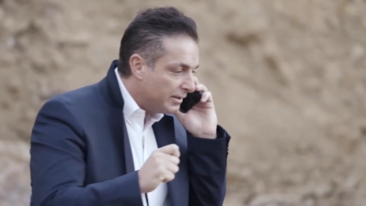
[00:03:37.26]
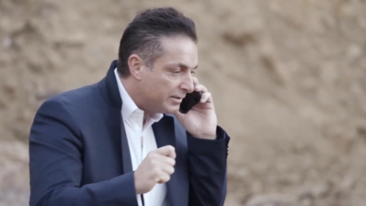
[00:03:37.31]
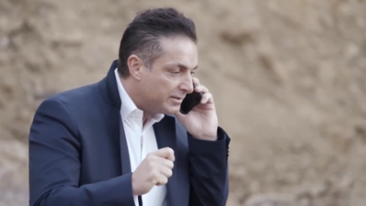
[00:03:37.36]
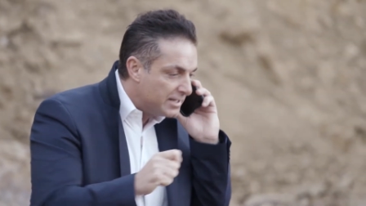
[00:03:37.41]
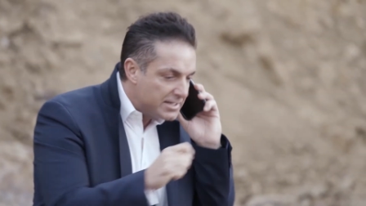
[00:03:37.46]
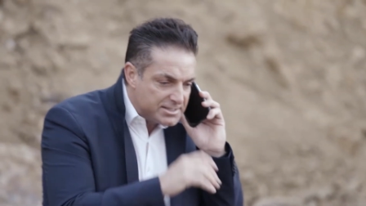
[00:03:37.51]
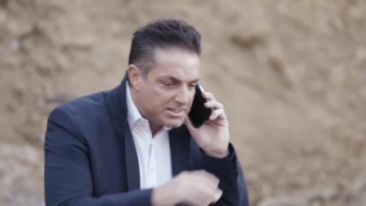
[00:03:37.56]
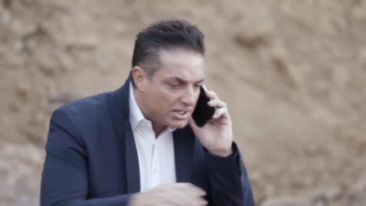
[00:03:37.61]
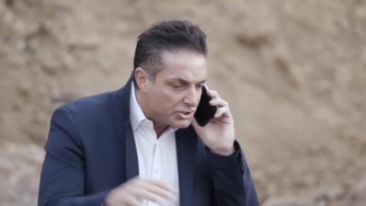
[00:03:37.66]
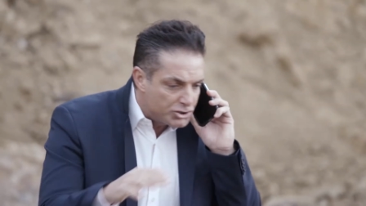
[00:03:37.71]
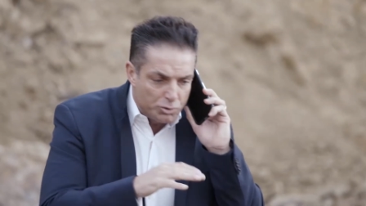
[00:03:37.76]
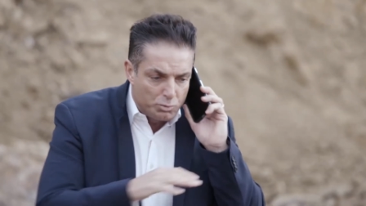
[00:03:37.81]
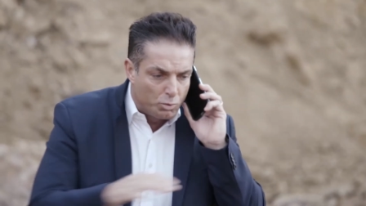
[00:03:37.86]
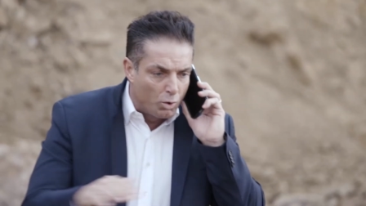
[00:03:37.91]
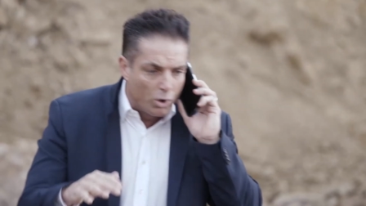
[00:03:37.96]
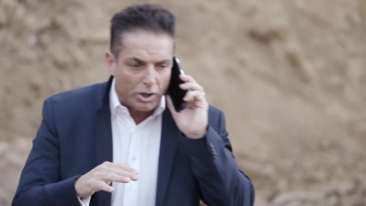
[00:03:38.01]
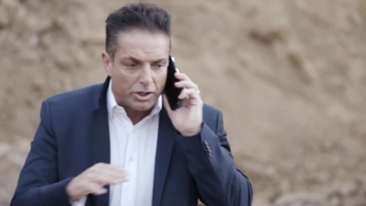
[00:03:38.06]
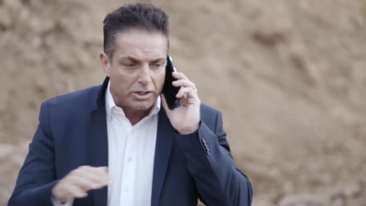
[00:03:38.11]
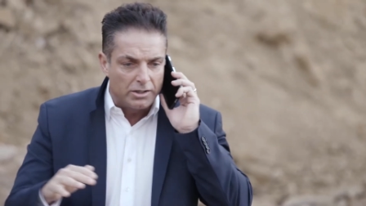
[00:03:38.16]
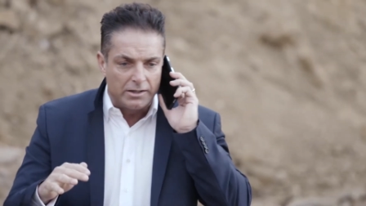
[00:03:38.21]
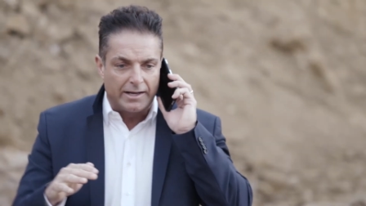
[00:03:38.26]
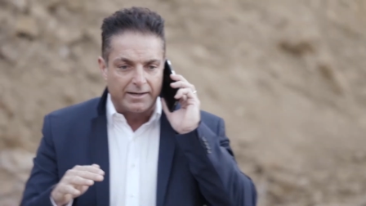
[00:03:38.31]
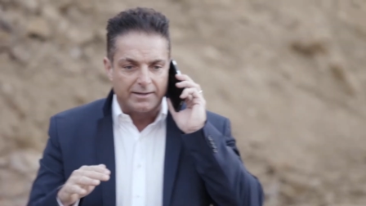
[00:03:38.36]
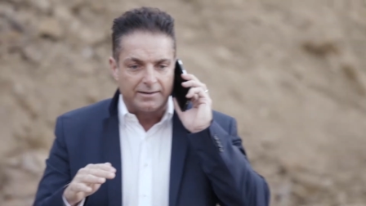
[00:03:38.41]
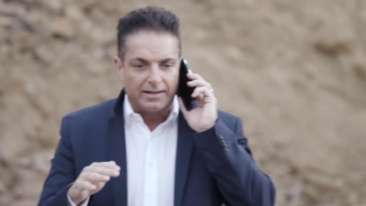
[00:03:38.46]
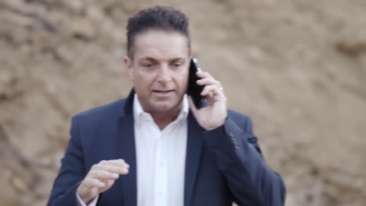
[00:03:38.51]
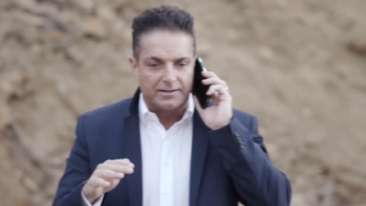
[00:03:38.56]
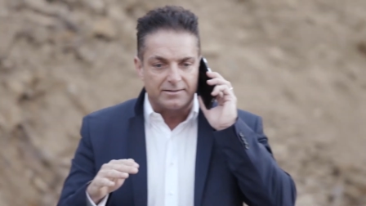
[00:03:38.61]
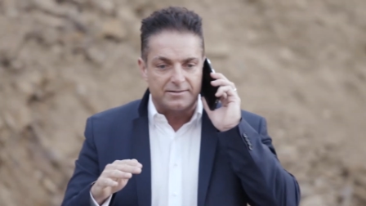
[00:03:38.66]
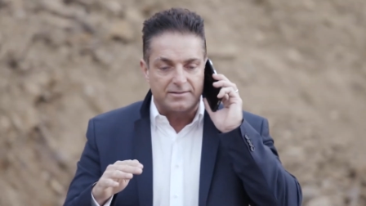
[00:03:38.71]
This doesn't work like
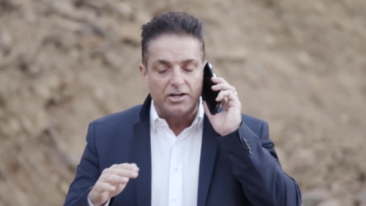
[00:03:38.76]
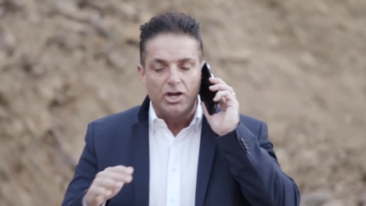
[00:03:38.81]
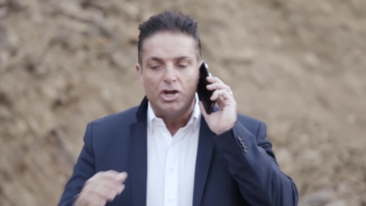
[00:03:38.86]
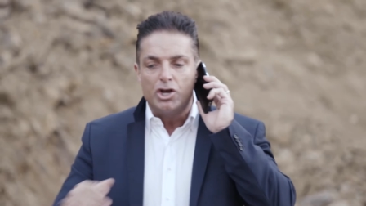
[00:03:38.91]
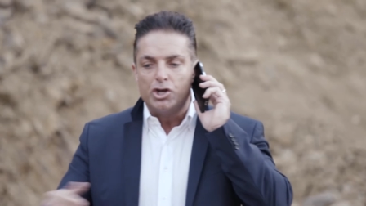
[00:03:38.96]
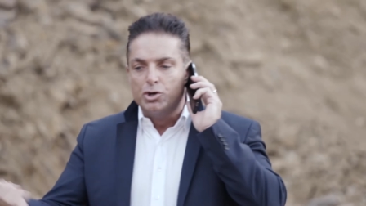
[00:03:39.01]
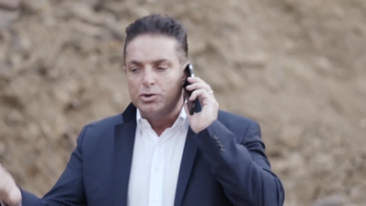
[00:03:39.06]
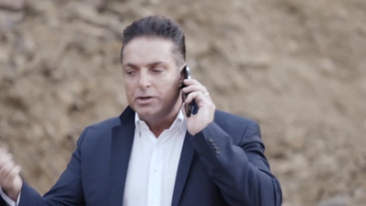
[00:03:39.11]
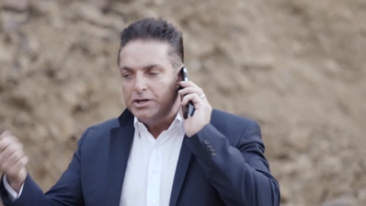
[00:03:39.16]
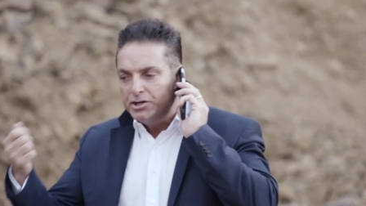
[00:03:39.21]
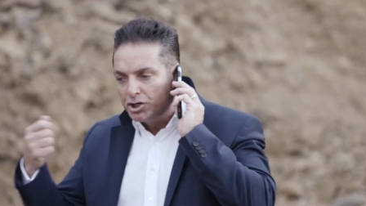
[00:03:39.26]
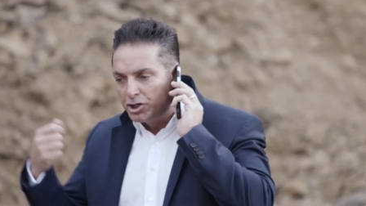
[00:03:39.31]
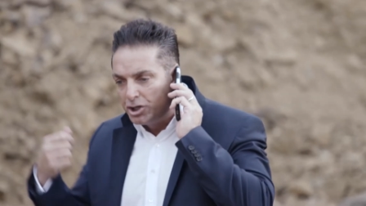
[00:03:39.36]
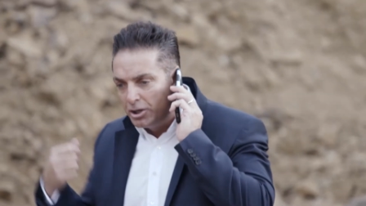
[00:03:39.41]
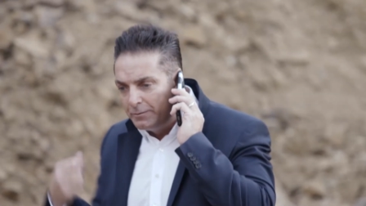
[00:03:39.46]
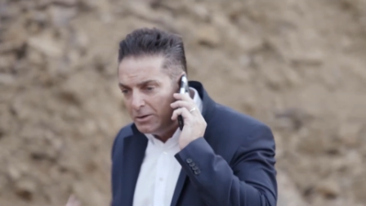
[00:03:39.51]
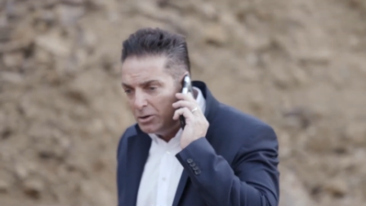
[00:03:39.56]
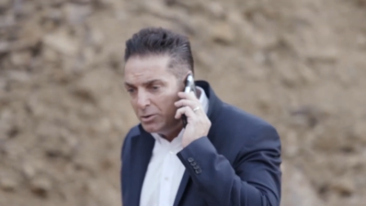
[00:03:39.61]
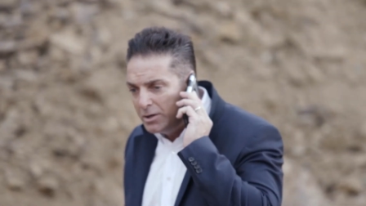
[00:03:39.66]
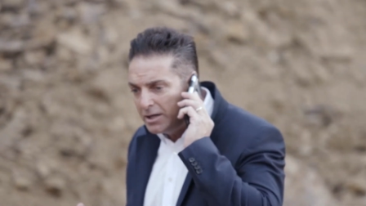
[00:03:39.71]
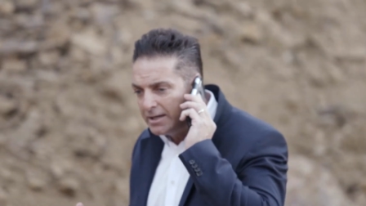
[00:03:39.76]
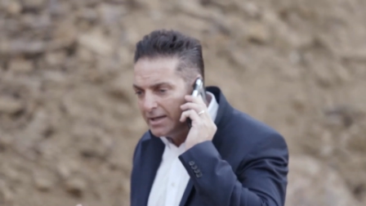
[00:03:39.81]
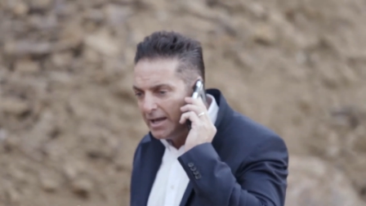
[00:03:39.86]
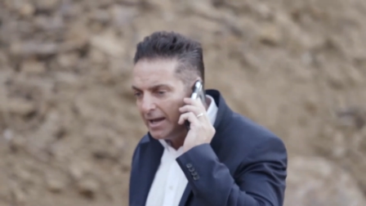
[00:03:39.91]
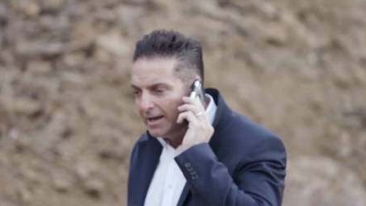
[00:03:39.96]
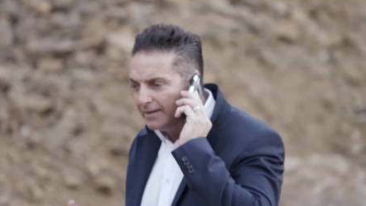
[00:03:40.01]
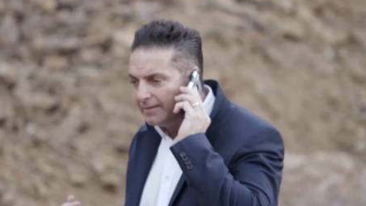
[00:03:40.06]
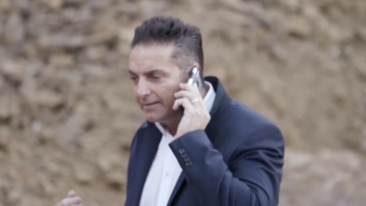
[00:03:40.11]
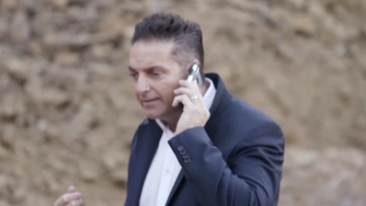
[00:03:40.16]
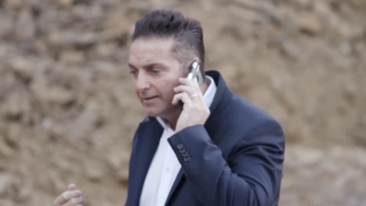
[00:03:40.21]
this. You need to
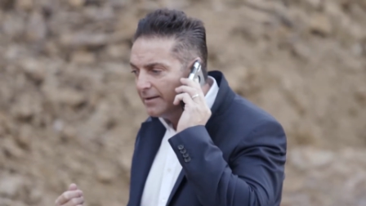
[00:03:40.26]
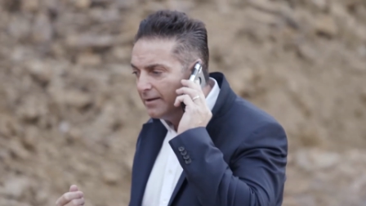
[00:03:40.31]
communicate.